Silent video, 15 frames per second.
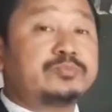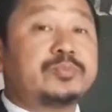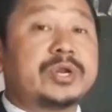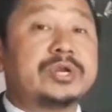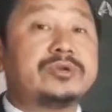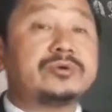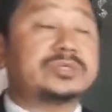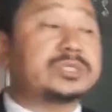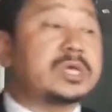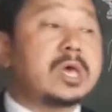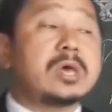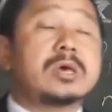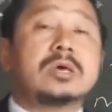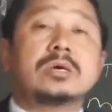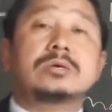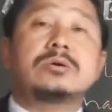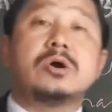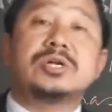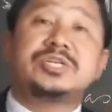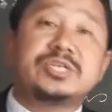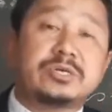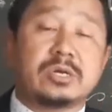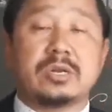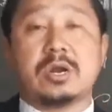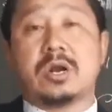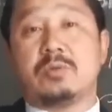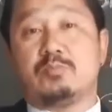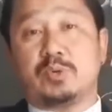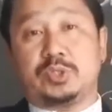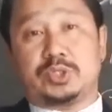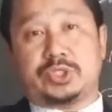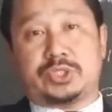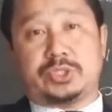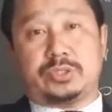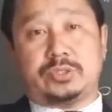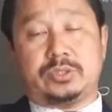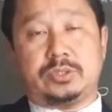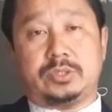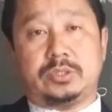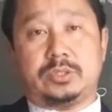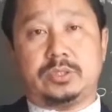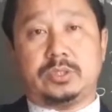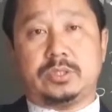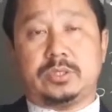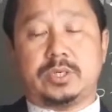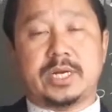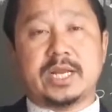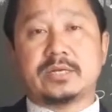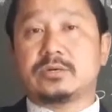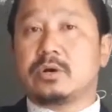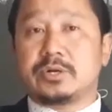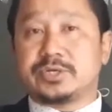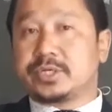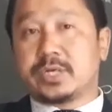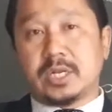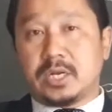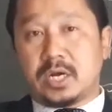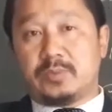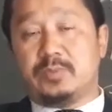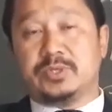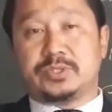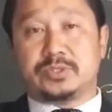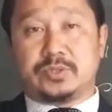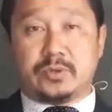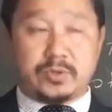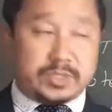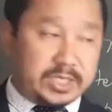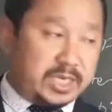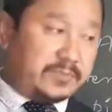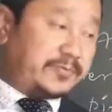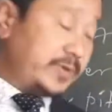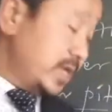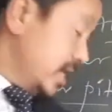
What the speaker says: produce cortical hormones. All right, cortical hormones. If